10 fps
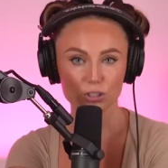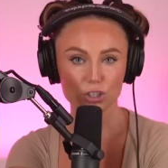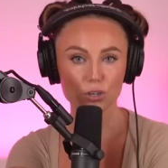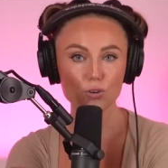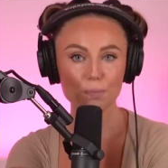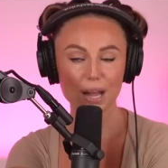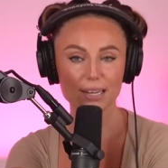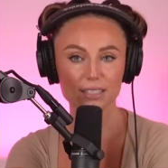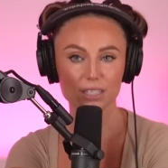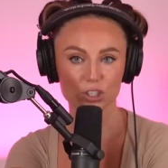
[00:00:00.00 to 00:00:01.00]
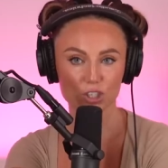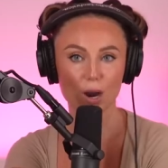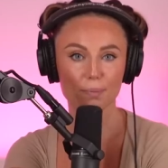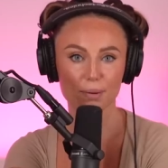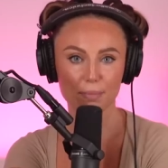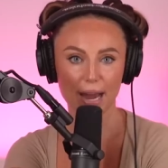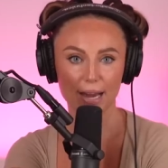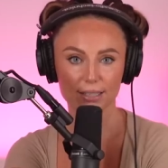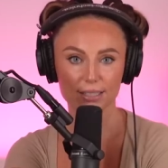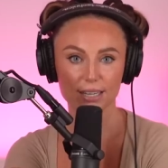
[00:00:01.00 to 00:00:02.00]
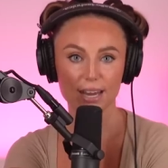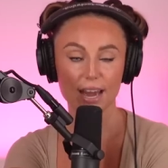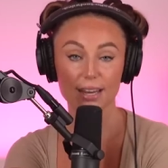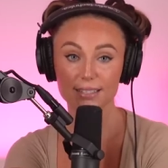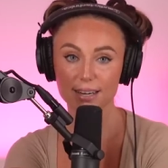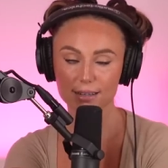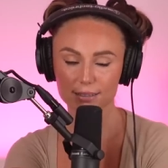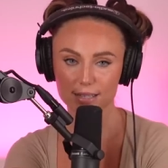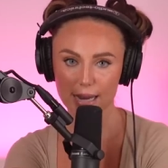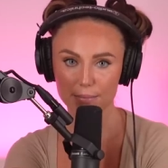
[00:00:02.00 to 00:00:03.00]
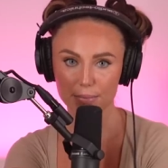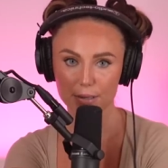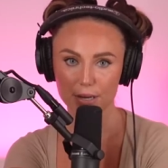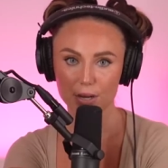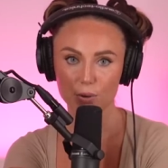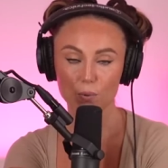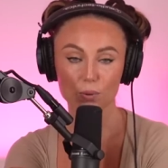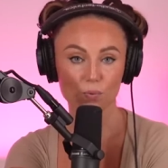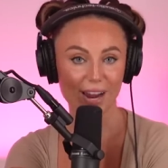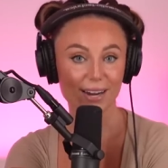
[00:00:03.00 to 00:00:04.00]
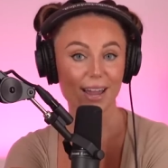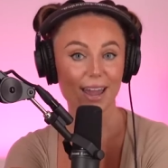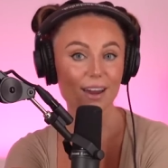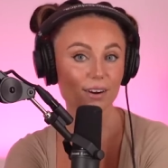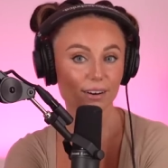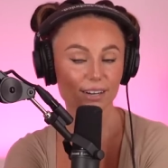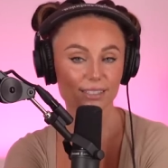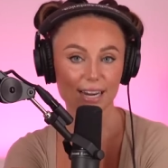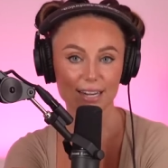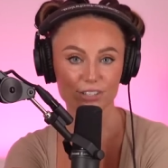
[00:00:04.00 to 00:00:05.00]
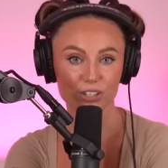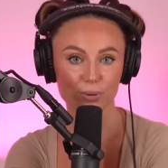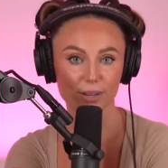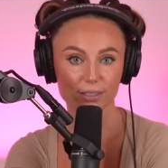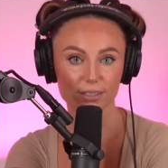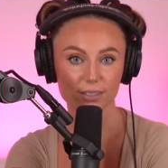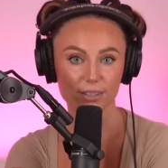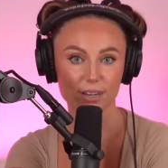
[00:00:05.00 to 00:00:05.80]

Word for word: two plastic shopping bags, and duct tape with red hair attached to it.